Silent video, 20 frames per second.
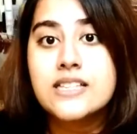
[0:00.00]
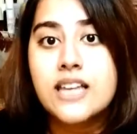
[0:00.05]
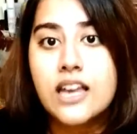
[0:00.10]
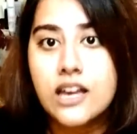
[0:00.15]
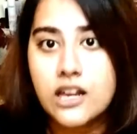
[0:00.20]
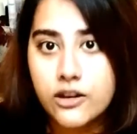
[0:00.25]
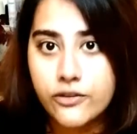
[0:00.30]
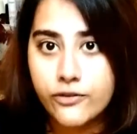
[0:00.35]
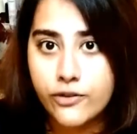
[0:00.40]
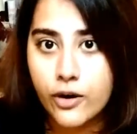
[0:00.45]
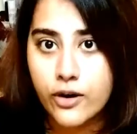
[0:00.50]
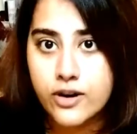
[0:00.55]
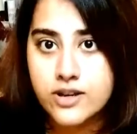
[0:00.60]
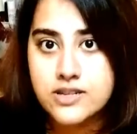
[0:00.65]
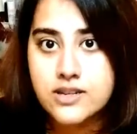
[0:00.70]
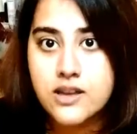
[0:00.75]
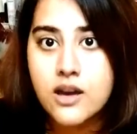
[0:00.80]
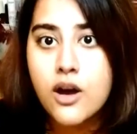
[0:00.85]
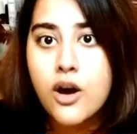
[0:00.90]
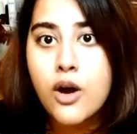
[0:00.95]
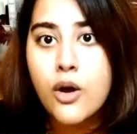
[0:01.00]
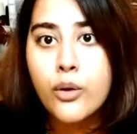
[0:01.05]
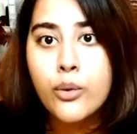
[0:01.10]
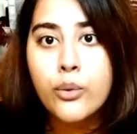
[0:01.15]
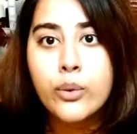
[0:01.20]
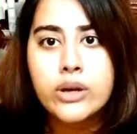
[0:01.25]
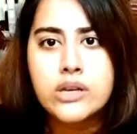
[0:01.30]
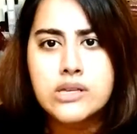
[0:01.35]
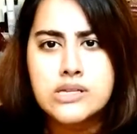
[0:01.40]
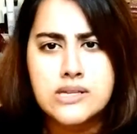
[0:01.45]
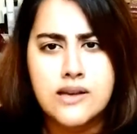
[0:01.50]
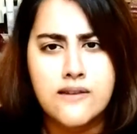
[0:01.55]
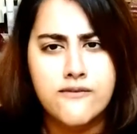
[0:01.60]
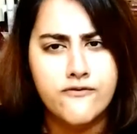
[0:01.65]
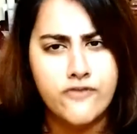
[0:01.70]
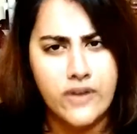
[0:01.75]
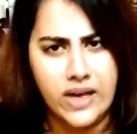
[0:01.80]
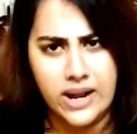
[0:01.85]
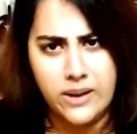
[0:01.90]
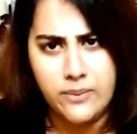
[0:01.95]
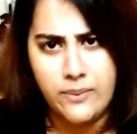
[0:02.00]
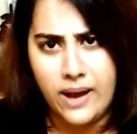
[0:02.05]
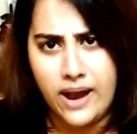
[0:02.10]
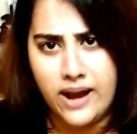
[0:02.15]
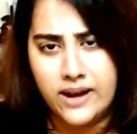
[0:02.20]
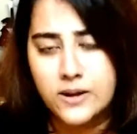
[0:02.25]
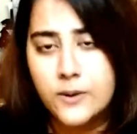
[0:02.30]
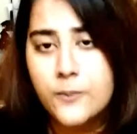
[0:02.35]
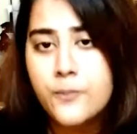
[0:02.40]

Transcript: Killer Frost, who is very bad.